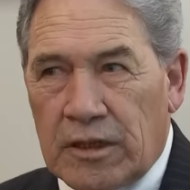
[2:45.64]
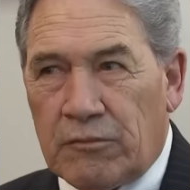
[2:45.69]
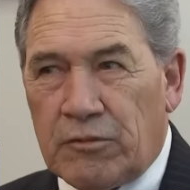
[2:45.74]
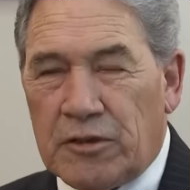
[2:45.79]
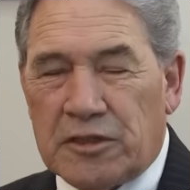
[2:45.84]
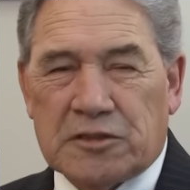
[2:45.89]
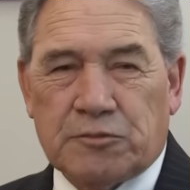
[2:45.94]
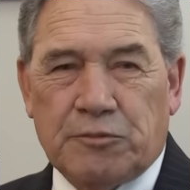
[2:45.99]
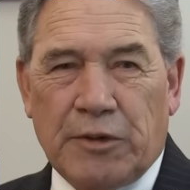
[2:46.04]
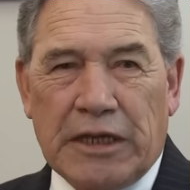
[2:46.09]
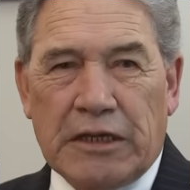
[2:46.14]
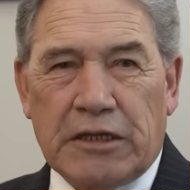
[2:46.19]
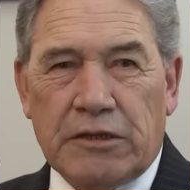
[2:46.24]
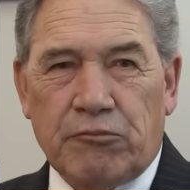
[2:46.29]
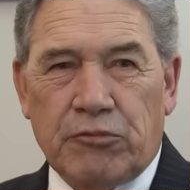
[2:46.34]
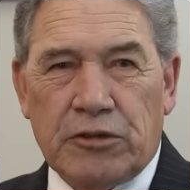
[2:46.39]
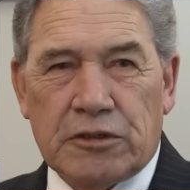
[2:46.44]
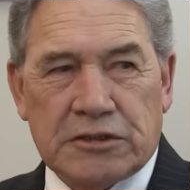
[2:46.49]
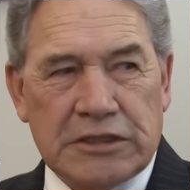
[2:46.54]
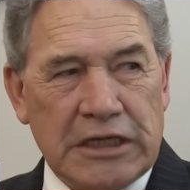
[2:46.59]
we'll
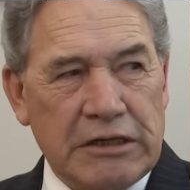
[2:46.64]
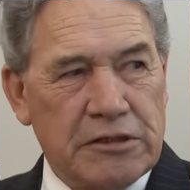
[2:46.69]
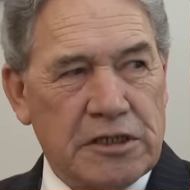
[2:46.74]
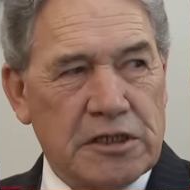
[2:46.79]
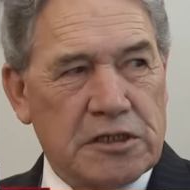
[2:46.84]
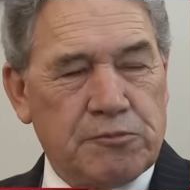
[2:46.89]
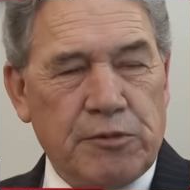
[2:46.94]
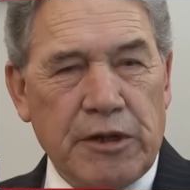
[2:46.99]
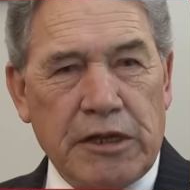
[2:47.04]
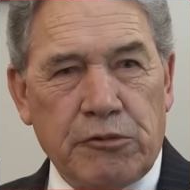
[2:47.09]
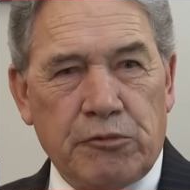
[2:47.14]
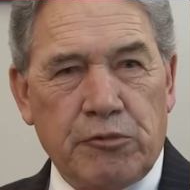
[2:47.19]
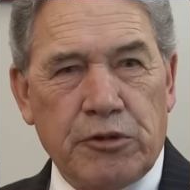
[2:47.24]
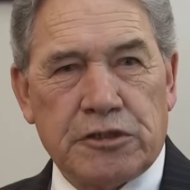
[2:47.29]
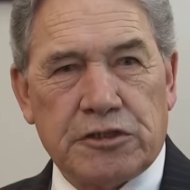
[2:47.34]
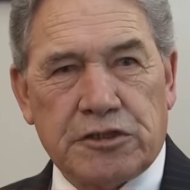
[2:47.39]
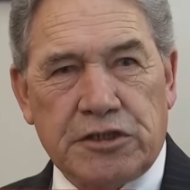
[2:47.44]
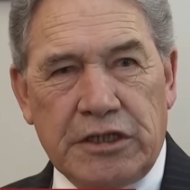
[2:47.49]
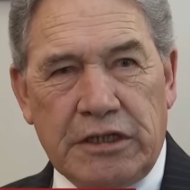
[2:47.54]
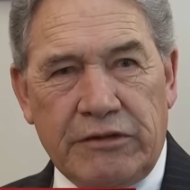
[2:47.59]
speed, we'll see the speed at
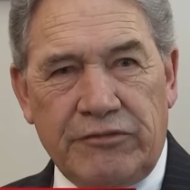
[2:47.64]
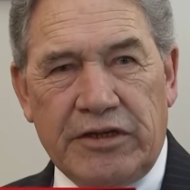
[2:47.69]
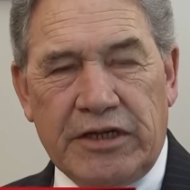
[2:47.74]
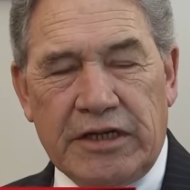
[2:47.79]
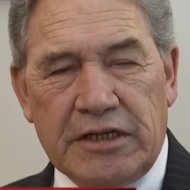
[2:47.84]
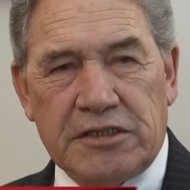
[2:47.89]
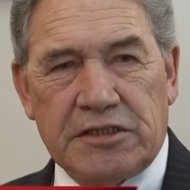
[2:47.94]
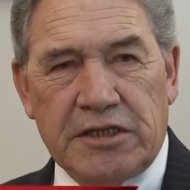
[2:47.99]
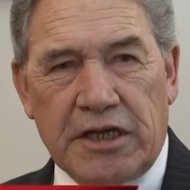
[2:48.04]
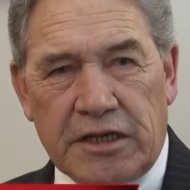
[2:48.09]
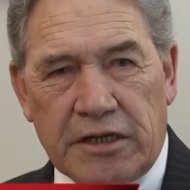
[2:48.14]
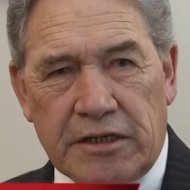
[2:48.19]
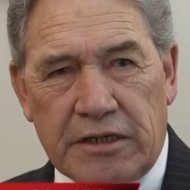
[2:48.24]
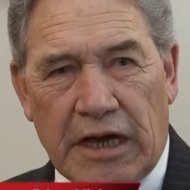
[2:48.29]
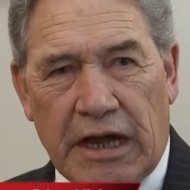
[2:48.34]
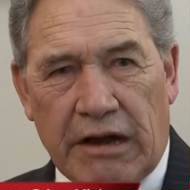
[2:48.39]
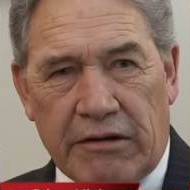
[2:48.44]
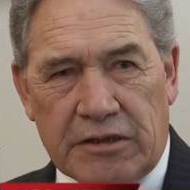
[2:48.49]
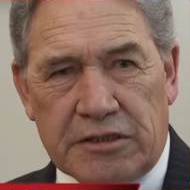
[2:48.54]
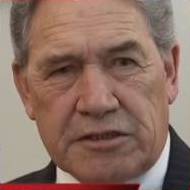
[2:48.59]
which TVNZ
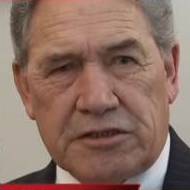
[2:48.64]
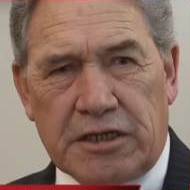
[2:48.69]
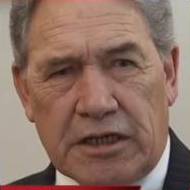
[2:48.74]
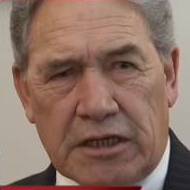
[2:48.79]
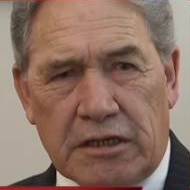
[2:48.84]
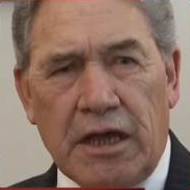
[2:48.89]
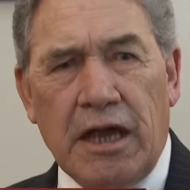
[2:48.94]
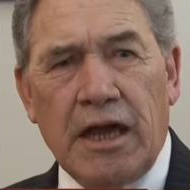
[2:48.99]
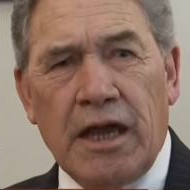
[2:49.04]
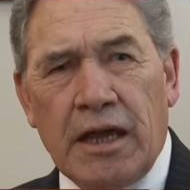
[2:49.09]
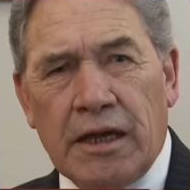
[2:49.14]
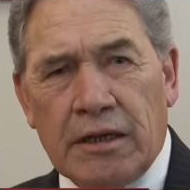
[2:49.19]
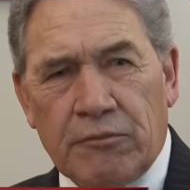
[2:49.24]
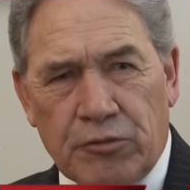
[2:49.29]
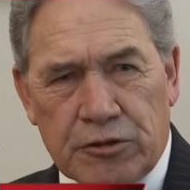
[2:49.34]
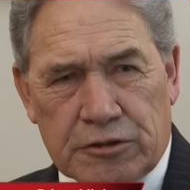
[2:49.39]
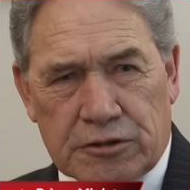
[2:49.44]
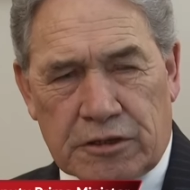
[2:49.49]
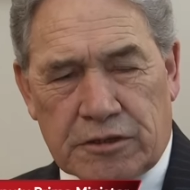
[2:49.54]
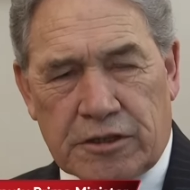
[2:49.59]
and RNZ,
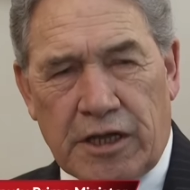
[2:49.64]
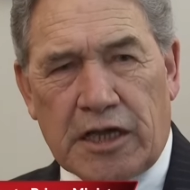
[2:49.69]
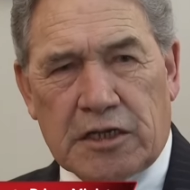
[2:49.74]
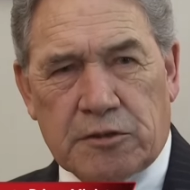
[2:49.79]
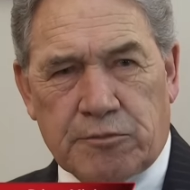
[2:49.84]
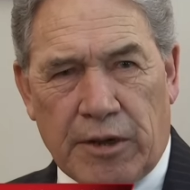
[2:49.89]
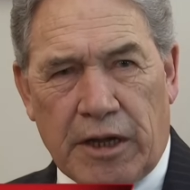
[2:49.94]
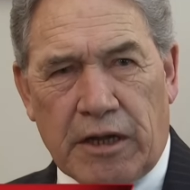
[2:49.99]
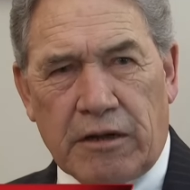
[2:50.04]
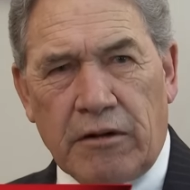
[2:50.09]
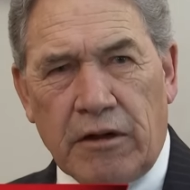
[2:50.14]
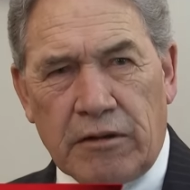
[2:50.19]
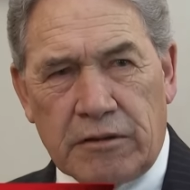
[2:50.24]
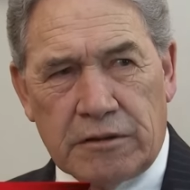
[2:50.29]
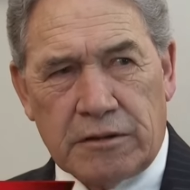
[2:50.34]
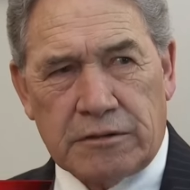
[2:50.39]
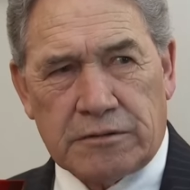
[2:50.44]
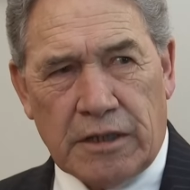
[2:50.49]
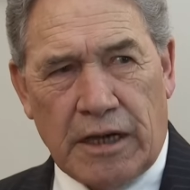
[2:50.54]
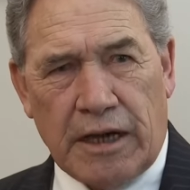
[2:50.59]
which are taxpayer
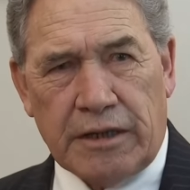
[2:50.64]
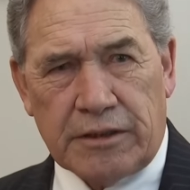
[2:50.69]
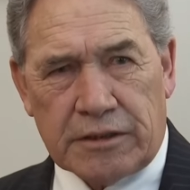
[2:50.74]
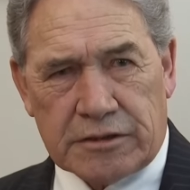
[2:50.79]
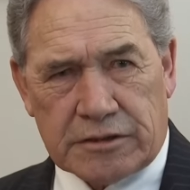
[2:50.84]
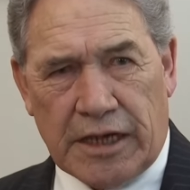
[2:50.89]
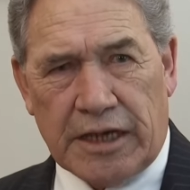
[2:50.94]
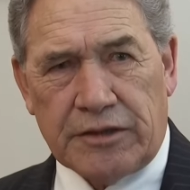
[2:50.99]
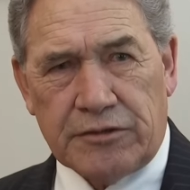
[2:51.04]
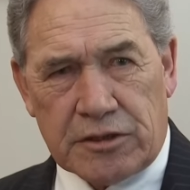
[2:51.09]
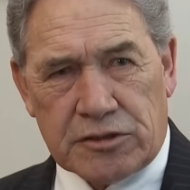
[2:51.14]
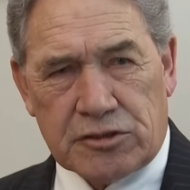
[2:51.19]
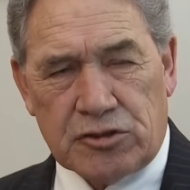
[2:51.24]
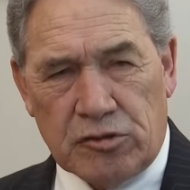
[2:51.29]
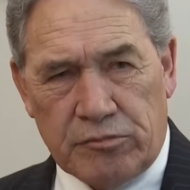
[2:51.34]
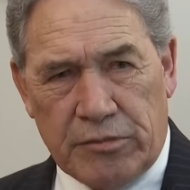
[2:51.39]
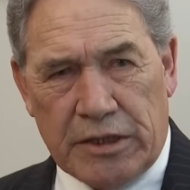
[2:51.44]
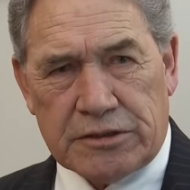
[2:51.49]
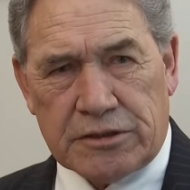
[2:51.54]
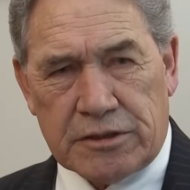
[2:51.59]
owned, understand this
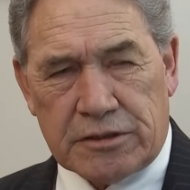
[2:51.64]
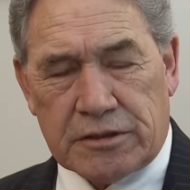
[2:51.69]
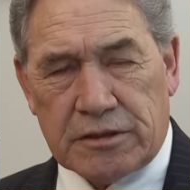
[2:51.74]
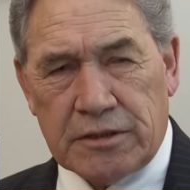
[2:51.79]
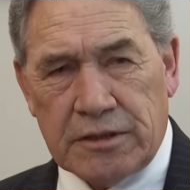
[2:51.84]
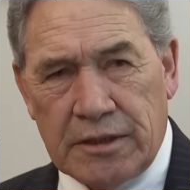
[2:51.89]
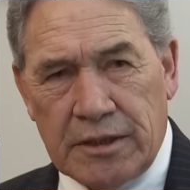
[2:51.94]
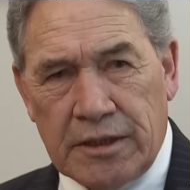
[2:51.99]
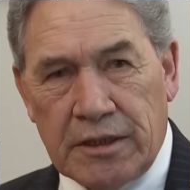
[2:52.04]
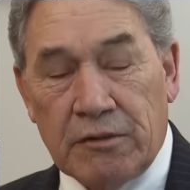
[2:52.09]
new message.